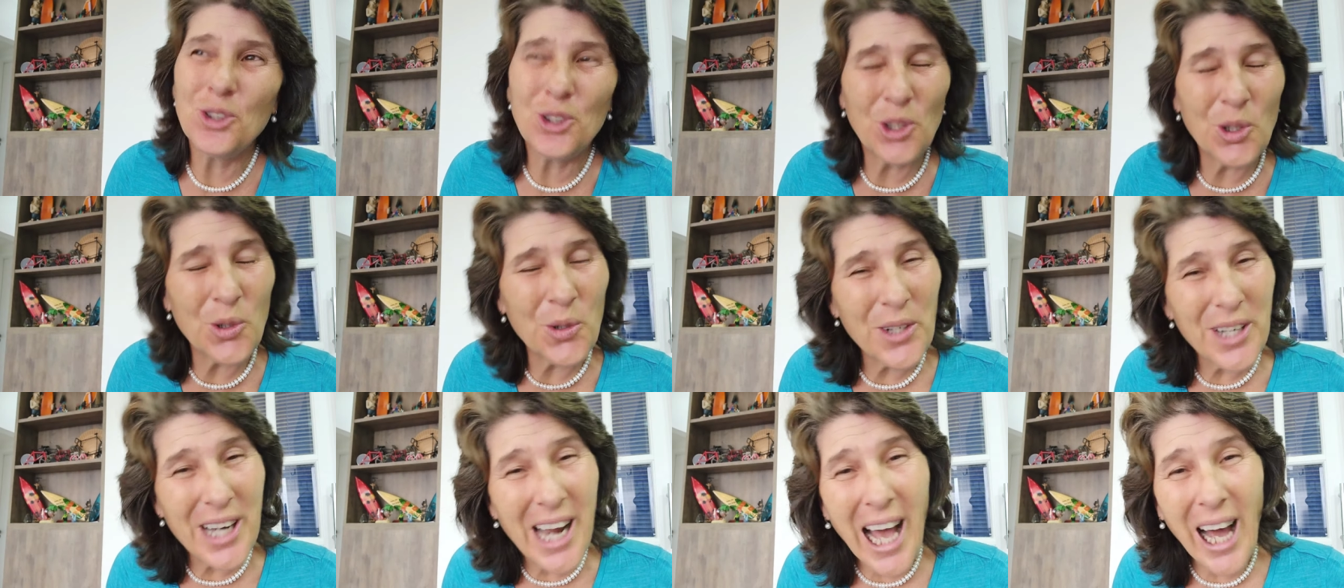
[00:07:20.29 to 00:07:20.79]

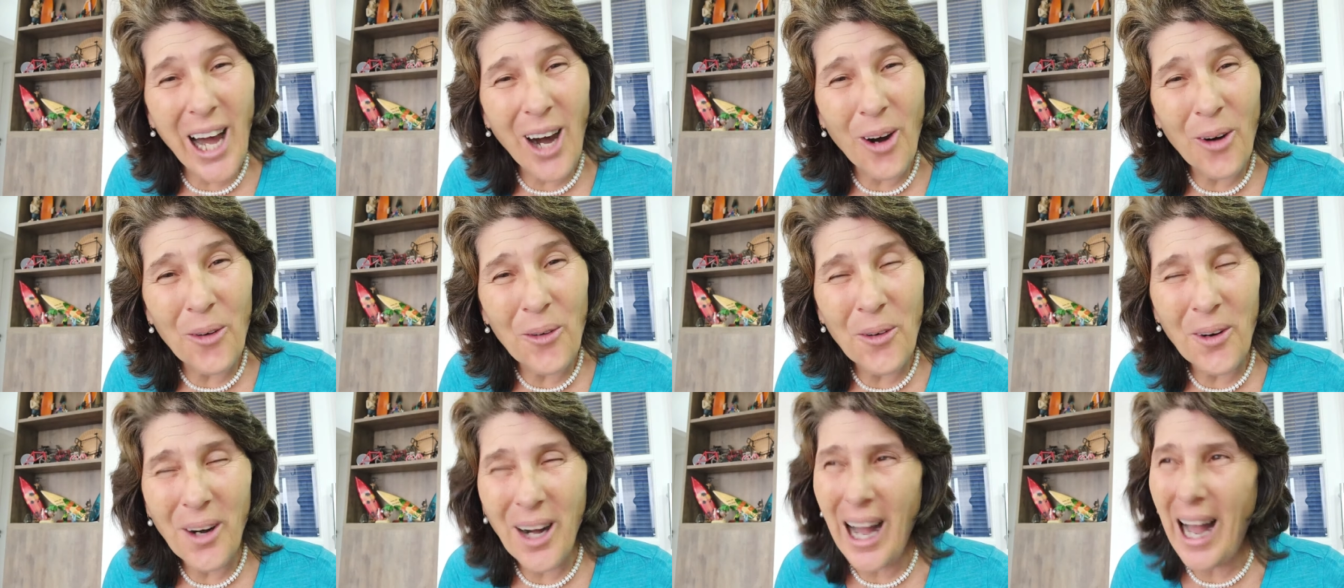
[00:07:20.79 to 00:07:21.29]
So
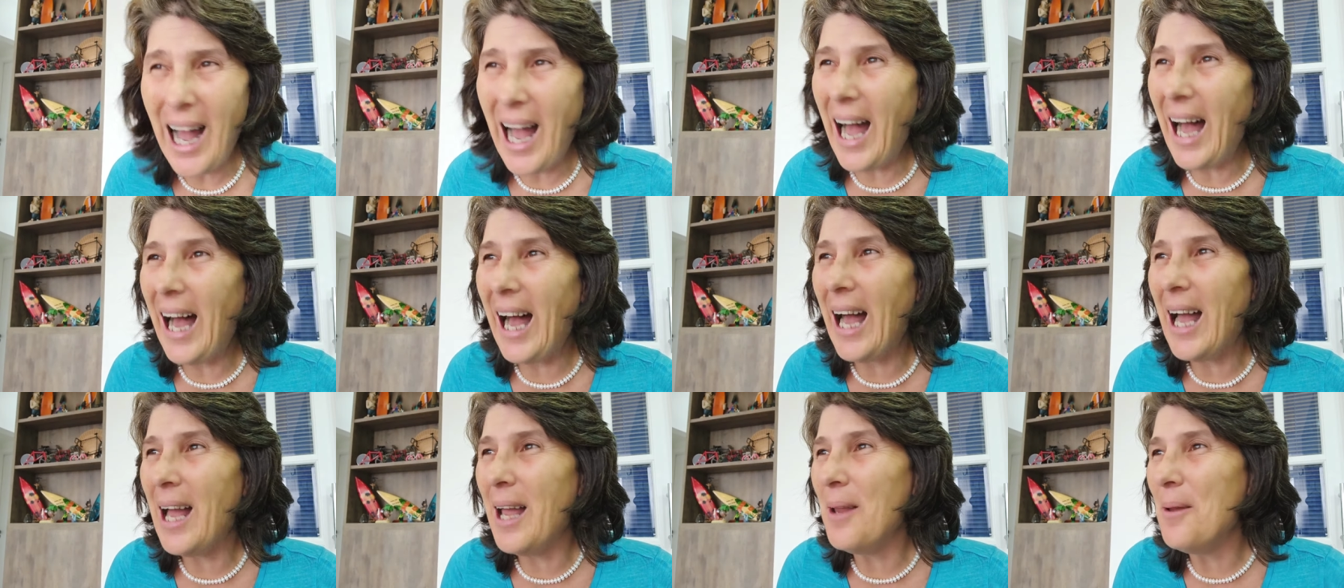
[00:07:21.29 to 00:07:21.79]
now
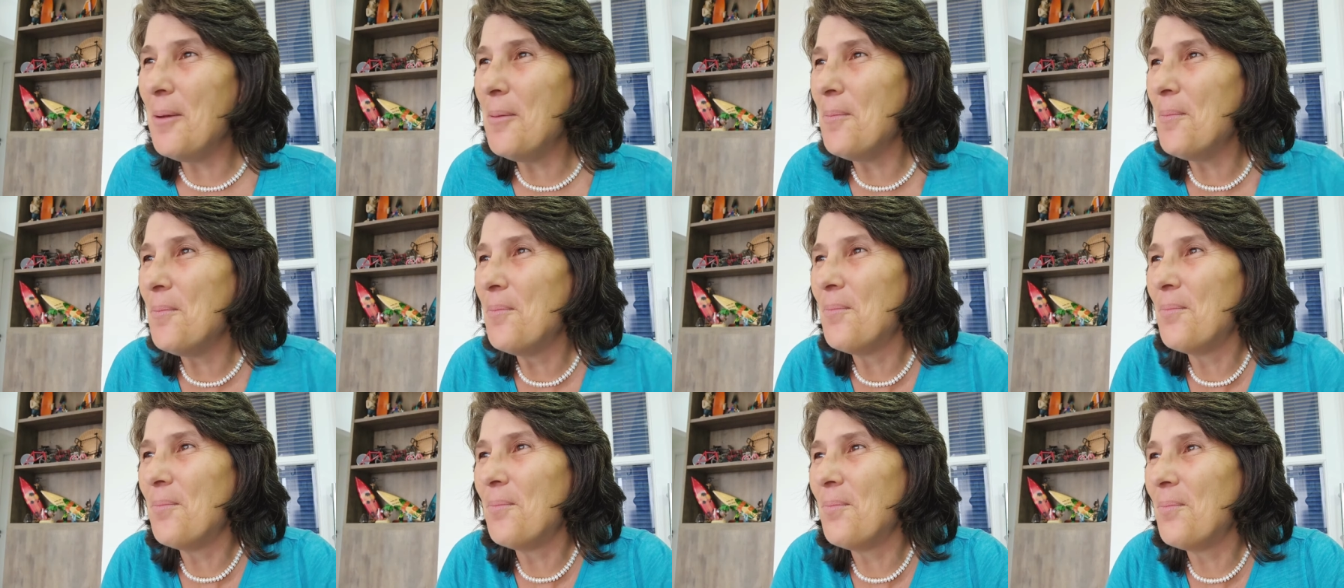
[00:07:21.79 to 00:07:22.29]

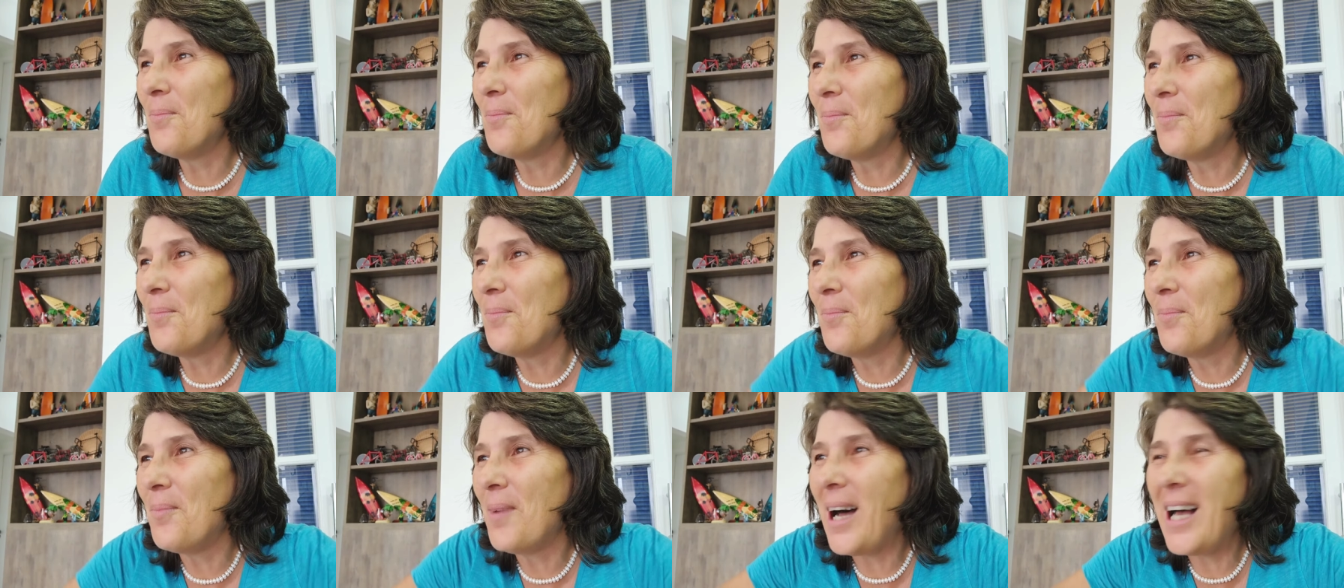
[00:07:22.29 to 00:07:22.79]
I'm
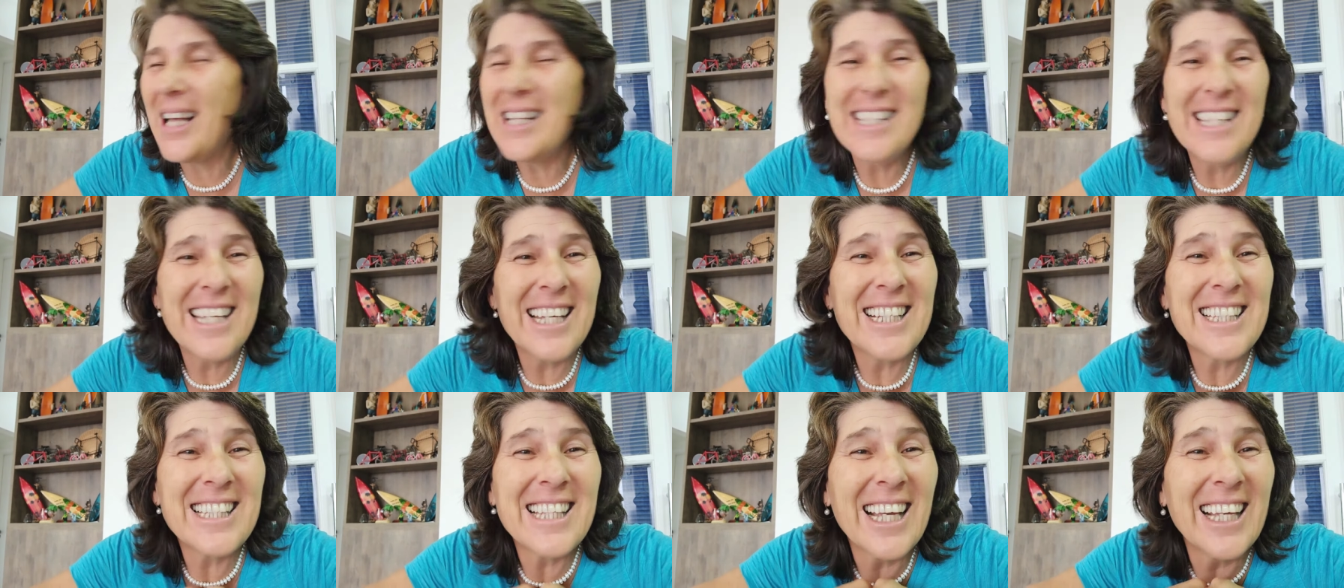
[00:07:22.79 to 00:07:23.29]

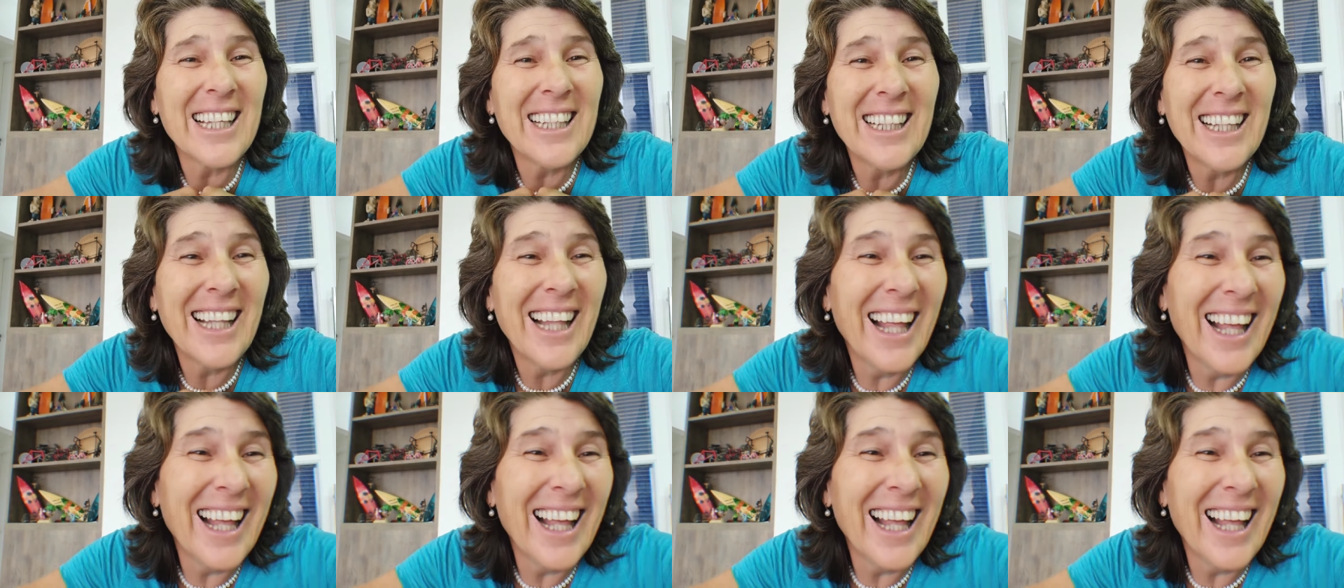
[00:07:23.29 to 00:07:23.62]
addicted.